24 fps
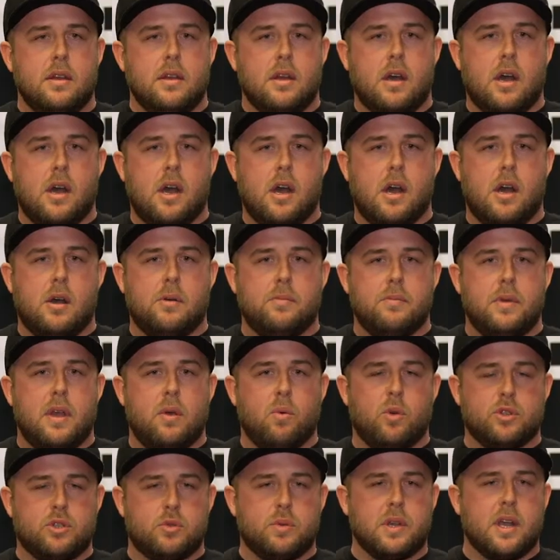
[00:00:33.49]
Um, and
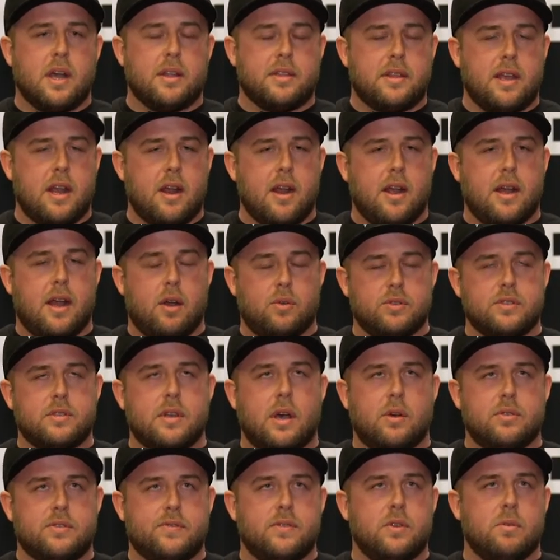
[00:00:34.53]
once we got there, I was
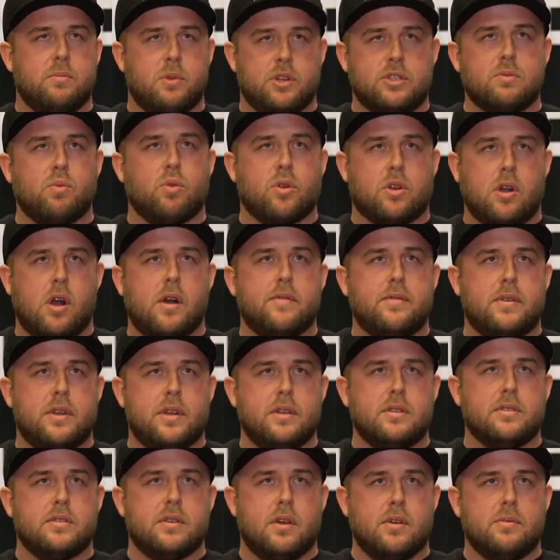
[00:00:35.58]
I was feeling much more
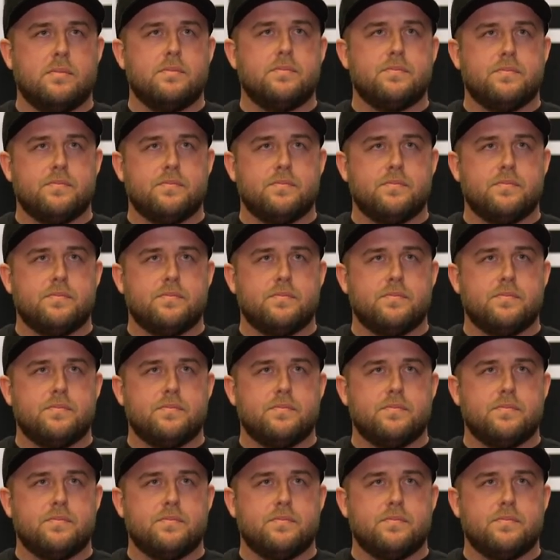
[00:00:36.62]
confident. So,